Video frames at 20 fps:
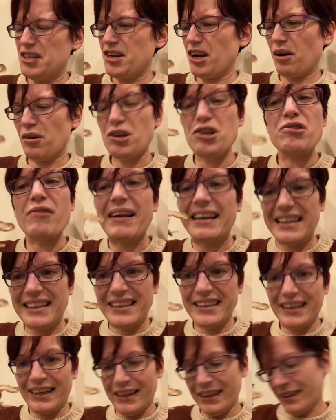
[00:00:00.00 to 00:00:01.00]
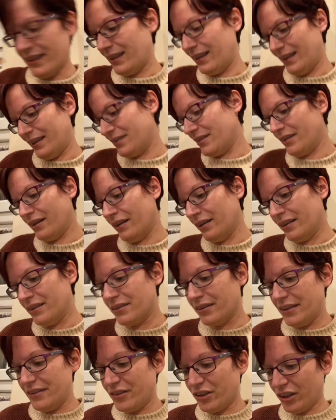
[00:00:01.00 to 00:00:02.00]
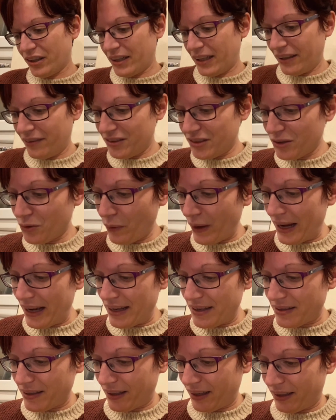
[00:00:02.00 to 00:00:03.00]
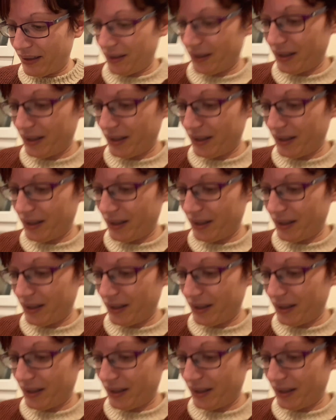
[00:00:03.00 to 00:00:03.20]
shredded card, let's call it. So you've got kind of squares and